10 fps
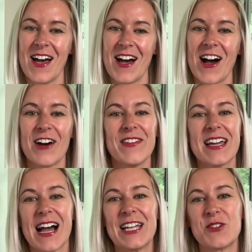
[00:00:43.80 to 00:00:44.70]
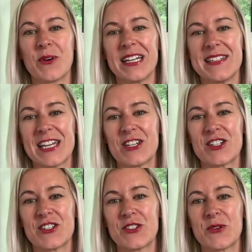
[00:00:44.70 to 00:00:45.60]
Avi guides
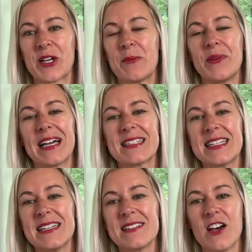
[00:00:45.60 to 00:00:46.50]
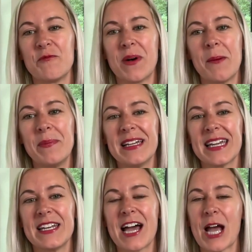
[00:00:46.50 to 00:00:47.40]
organizations through the complexities of public
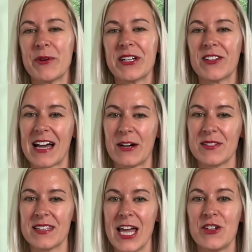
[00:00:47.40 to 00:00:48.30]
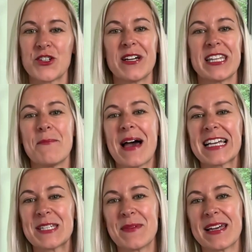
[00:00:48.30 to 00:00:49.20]
and hybrid cloud, ensuring they
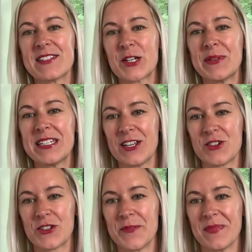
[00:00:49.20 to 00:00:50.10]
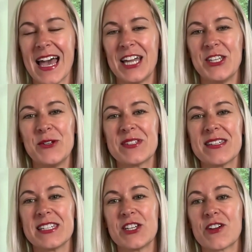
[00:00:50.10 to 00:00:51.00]
maximize their potential, and uses
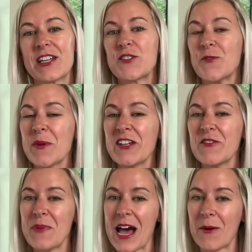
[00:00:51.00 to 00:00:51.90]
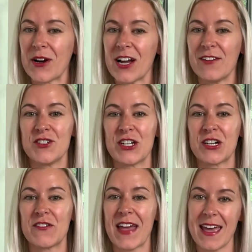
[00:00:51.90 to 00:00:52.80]
the transformative power of
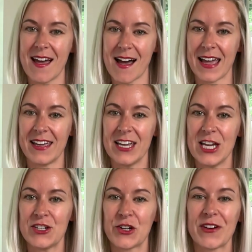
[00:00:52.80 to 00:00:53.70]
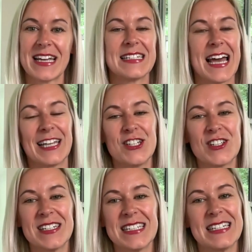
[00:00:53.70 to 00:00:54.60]
generative AI to create
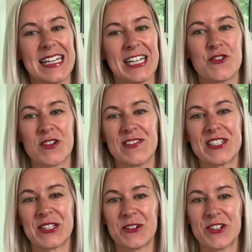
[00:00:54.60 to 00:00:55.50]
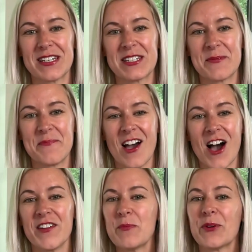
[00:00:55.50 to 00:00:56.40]
intelligent, data-driven solutions.
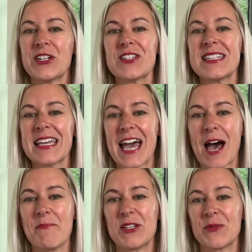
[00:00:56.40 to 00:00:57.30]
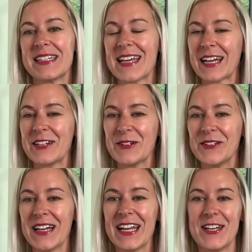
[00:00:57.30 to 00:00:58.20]
Avi bridges the gap between technical
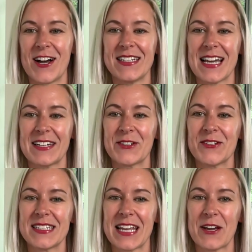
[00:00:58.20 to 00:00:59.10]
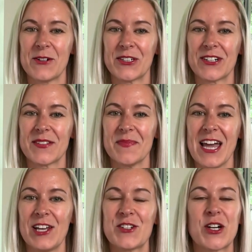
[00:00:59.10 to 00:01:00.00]
and non-technical stakeholders,
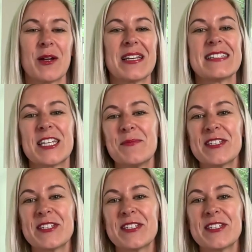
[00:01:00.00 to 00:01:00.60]
ensuring seamless